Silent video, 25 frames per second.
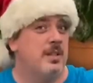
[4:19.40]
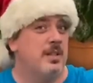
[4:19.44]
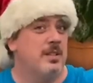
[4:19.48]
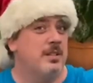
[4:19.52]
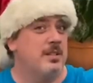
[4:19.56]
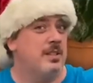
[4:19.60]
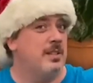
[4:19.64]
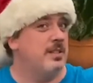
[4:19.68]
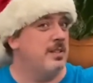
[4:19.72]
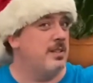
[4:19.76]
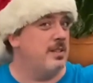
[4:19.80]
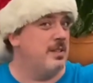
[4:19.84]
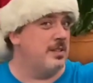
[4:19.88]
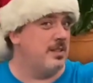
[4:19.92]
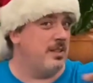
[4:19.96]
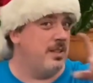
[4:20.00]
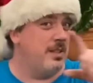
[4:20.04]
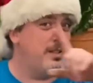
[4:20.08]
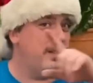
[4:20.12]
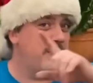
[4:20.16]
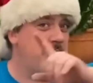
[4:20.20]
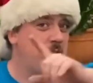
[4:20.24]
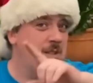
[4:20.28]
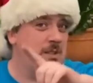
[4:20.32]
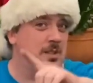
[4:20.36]
since this
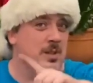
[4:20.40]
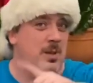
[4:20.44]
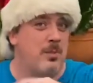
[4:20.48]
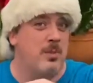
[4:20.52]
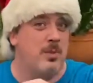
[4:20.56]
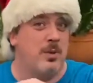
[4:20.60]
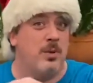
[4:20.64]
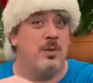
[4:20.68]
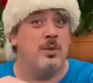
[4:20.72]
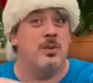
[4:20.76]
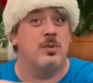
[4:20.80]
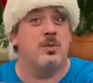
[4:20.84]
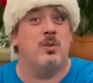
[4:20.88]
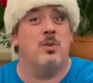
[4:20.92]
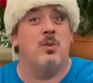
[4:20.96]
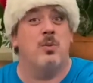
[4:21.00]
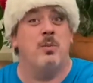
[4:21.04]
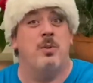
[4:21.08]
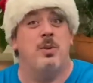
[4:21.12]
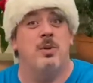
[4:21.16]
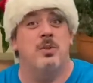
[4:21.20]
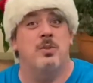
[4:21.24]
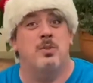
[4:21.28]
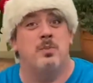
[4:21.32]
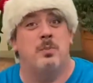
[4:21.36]
is December, the
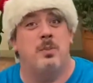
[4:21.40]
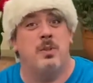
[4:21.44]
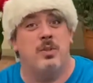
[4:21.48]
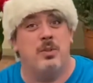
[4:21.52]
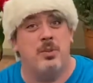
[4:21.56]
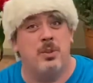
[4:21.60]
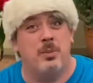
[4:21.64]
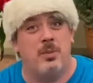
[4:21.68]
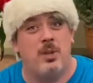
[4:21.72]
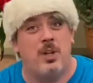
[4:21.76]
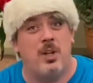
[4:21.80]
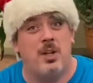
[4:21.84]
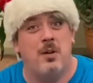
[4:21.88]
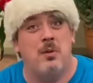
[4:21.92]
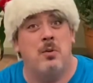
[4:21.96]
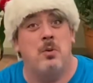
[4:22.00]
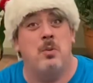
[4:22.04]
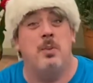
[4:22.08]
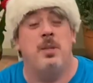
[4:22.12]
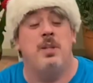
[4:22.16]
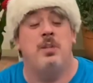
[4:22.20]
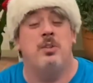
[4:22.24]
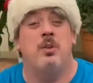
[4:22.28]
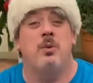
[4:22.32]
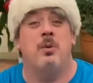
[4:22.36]
Skorpios Builder Blog will
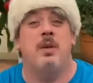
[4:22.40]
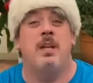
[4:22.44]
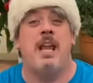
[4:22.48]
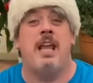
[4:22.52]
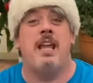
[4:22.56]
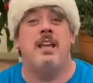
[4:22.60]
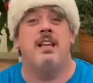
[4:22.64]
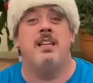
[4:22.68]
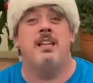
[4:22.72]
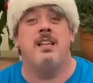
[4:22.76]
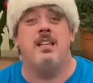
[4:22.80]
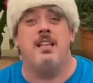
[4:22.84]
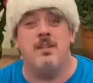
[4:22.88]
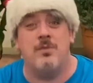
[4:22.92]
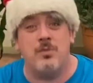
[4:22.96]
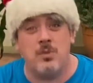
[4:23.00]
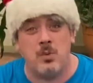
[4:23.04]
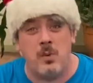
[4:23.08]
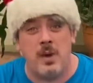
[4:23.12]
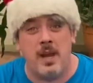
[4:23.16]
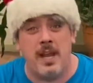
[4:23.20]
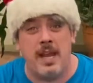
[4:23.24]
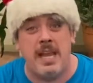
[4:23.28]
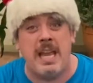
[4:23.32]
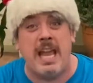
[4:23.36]
be doing a
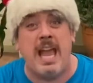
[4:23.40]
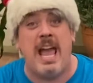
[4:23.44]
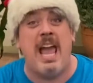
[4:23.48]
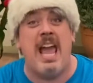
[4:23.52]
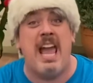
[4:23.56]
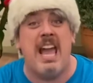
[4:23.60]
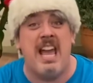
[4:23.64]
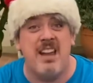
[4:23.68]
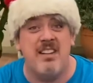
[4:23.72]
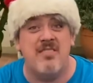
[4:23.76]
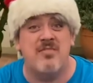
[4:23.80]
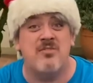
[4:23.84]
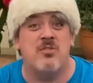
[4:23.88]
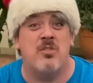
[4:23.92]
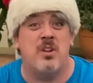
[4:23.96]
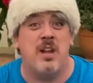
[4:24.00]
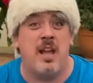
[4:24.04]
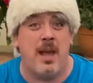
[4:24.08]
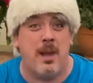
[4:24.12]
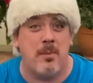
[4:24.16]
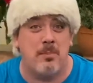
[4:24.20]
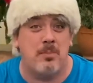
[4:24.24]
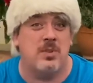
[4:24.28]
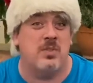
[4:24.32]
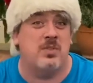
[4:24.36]
giveaway every
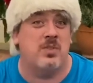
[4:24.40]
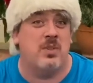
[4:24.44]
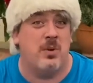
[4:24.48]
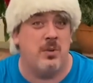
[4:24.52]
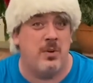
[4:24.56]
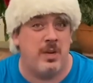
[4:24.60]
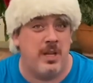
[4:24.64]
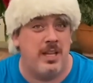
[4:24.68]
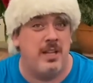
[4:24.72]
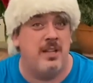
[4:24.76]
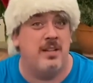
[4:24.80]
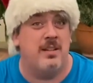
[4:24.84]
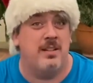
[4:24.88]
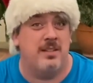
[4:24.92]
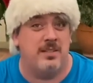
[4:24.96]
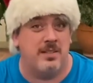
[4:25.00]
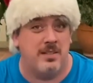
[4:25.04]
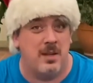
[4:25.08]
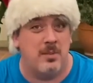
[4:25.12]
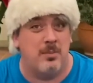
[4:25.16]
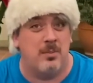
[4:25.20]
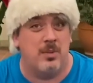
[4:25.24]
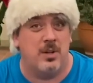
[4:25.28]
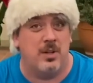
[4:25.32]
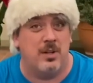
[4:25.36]
episode in
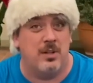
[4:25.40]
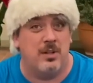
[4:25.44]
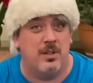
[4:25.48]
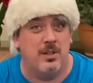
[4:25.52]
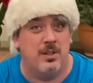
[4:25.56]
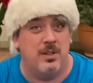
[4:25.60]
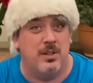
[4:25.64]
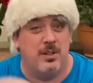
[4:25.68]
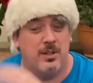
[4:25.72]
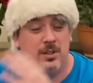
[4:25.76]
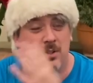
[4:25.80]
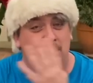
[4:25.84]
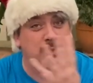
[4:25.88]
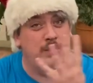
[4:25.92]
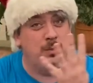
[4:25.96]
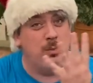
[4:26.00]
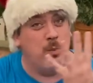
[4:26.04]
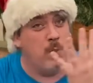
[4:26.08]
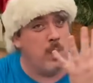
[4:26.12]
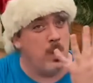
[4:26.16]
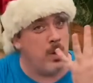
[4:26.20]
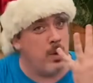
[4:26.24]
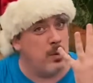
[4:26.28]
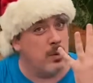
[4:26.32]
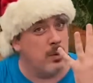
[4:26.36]
December. Woo!
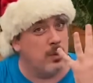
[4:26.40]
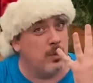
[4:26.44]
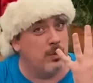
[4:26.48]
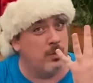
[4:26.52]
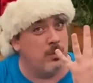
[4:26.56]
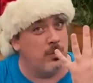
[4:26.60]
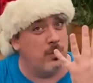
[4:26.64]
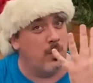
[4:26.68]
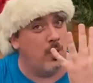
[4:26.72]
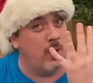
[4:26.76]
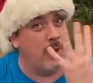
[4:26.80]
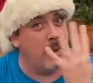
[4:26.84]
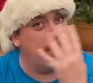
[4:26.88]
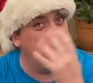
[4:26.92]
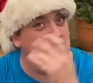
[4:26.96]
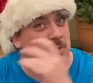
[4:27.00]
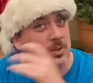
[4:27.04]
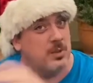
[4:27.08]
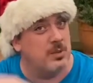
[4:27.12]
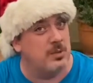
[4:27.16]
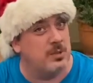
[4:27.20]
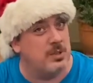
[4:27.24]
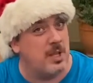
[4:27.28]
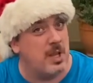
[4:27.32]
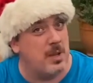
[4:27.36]
Woo! Four
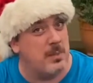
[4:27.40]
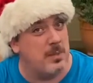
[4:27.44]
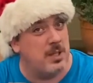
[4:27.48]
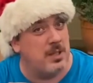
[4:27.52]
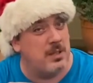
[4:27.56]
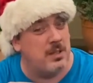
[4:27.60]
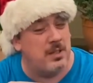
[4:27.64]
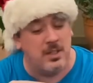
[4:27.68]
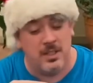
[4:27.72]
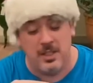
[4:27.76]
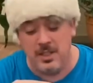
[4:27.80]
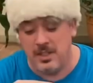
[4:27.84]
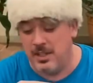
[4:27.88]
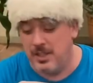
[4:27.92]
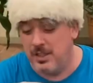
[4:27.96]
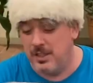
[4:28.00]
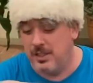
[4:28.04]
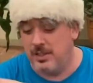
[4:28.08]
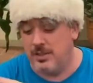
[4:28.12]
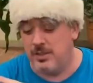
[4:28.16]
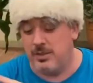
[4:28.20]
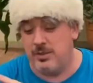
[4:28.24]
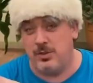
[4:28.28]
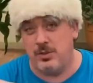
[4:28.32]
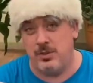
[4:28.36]
episodes coming.
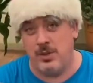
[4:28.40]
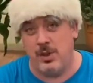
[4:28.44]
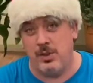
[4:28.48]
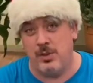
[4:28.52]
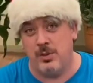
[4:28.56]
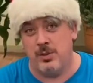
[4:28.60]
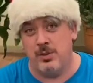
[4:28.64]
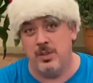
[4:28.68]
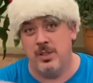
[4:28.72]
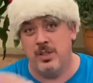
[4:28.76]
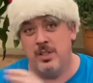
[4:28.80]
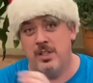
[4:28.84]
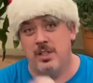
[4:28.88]
So.